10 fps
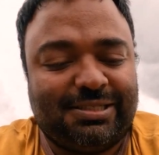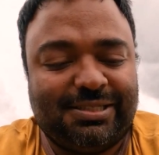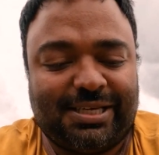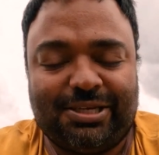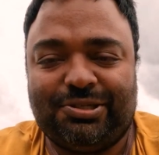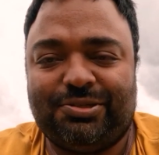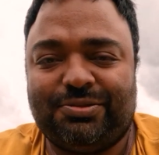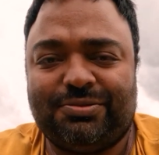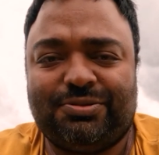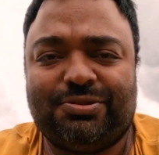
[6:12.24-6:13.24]
decided
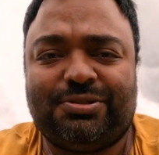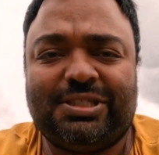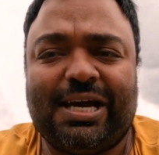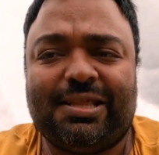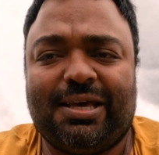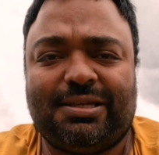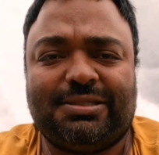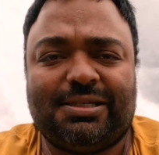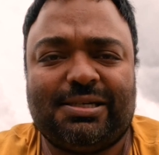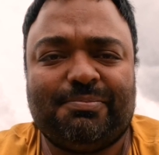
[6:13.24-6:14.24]
to try that
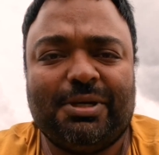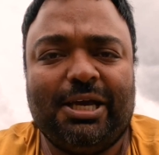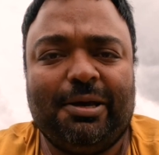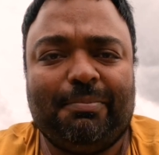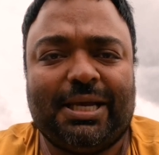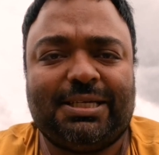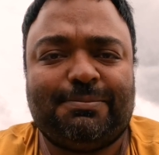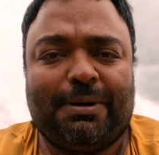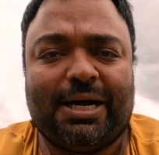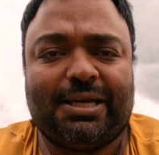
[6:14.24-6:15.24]
Maggie's
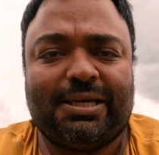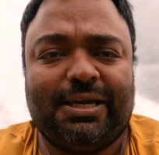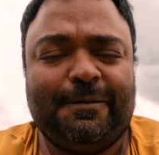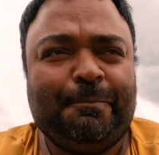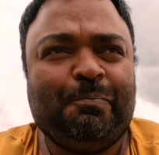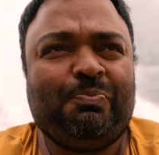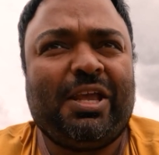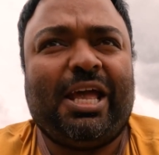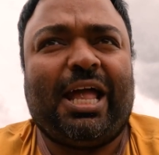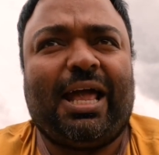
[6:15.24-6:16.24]
pie again.
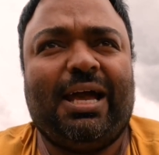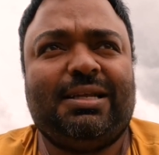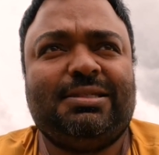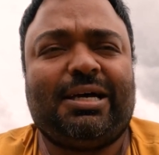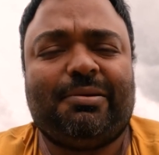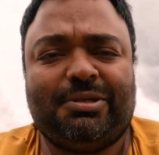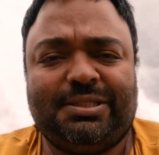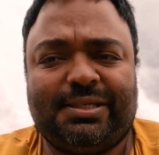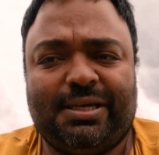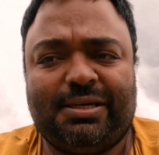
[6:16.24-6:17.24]
And I
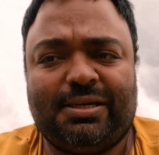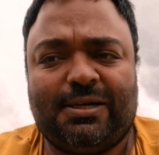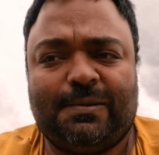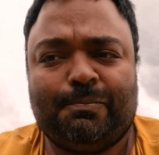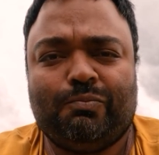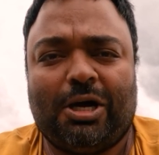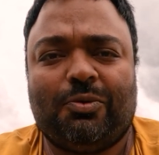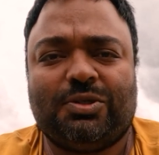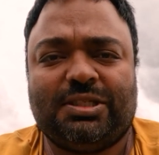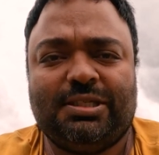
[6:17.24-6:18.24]
must say, I
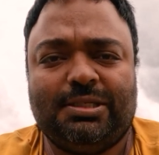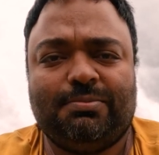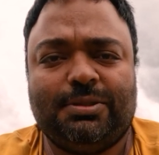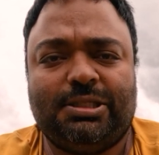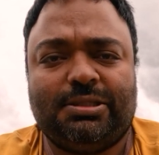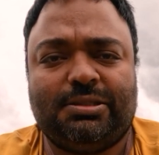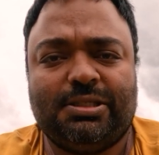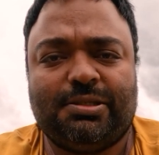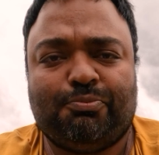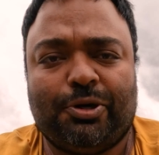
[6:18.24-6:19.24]
was a little bit
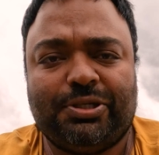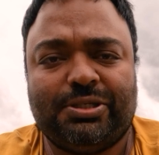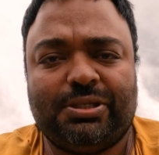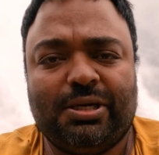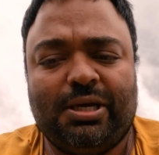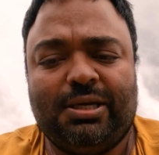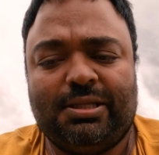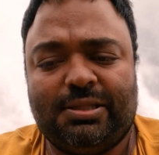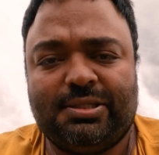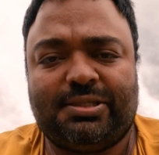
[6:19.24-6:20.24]
disappointed
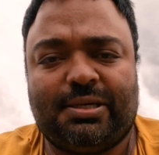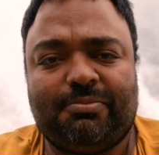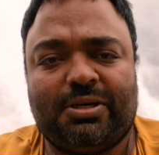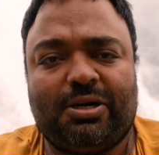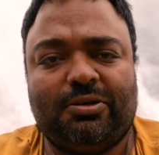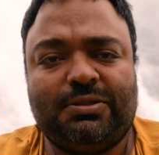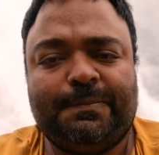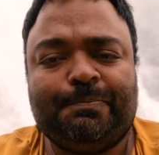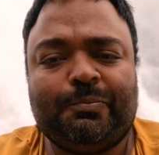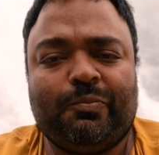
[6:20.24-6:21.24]
this time around.
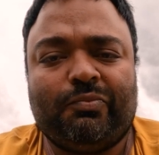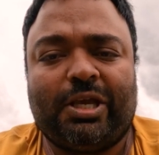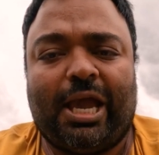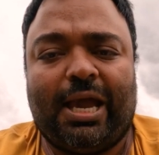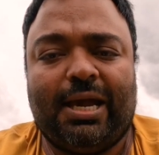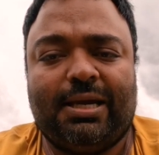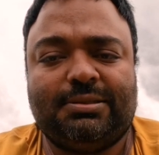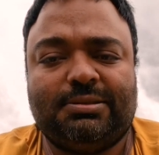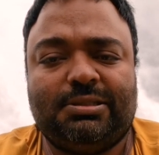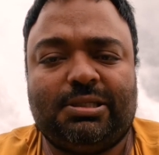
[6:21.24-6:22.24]

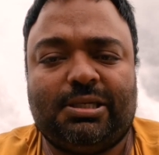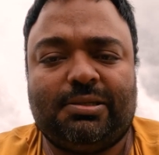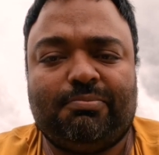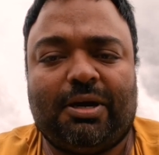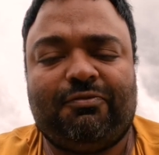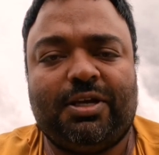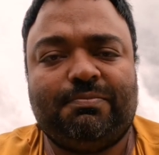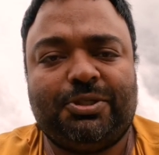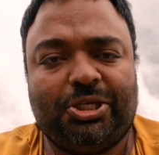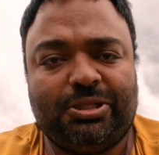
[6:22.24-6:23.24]
And my
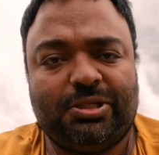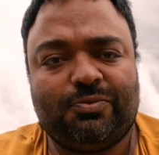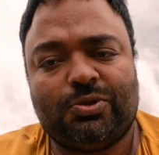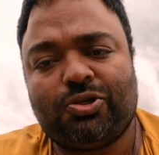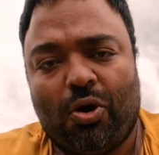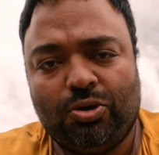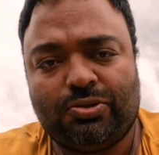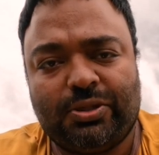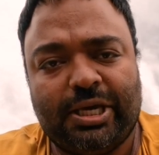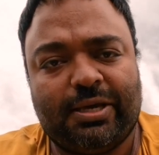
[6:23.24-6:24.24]
friend Prishendran was
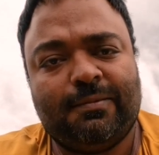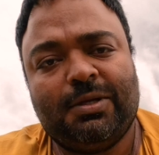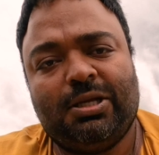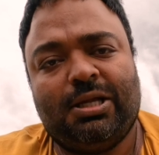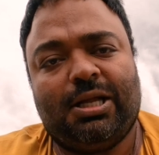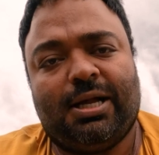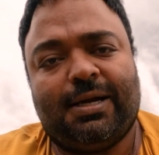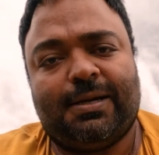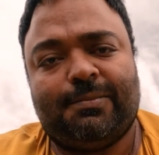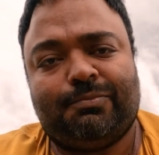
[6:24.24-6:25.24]
also there.
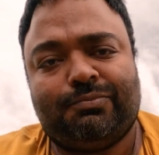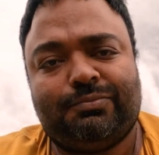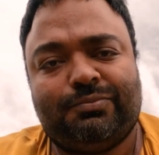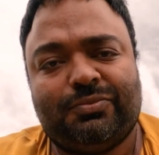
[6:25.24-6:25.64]
Um,